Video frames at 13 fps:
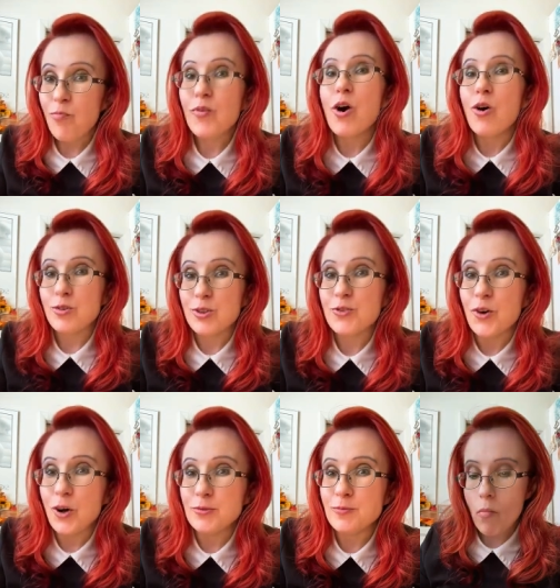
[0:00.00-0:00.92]
Hold the
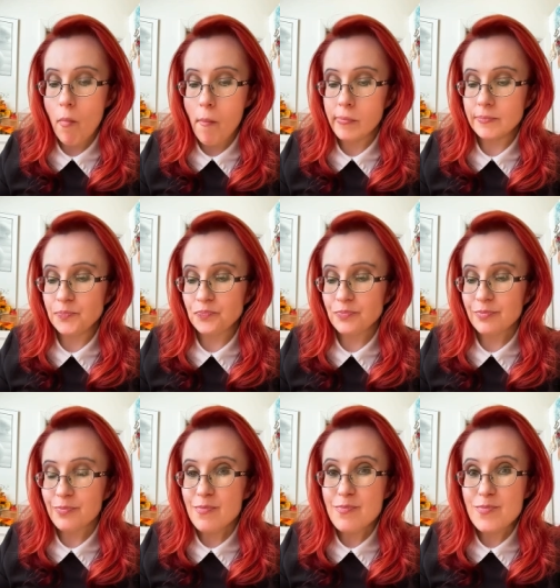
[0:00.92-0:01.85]
phone.
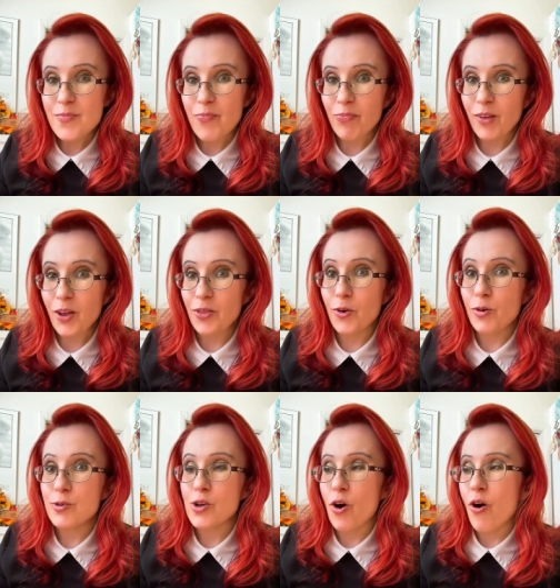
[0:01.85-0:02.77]

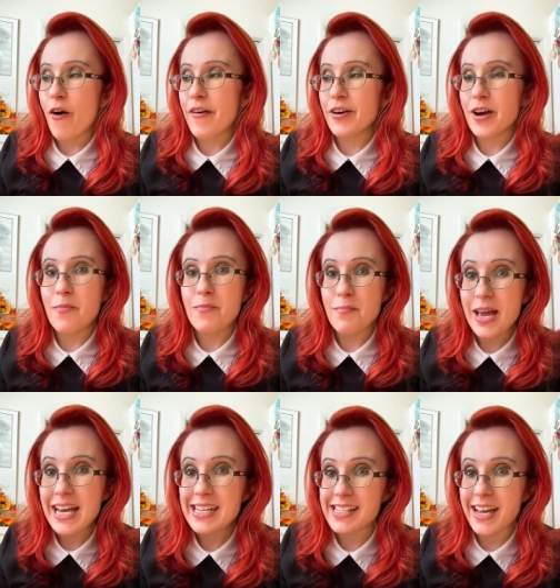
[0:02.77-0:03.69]
Those are
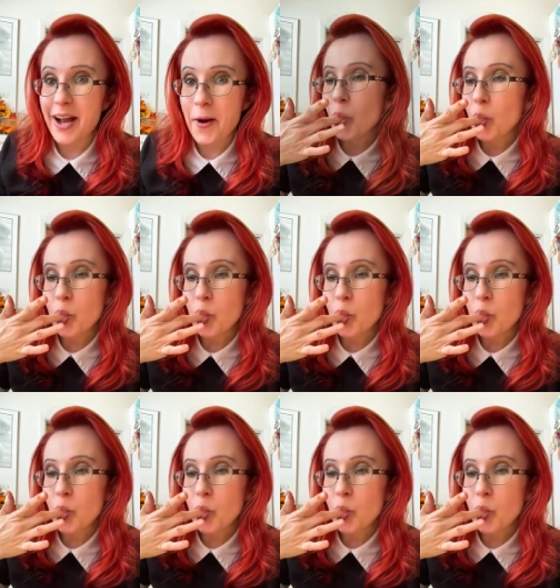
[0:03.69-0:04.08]
amazing.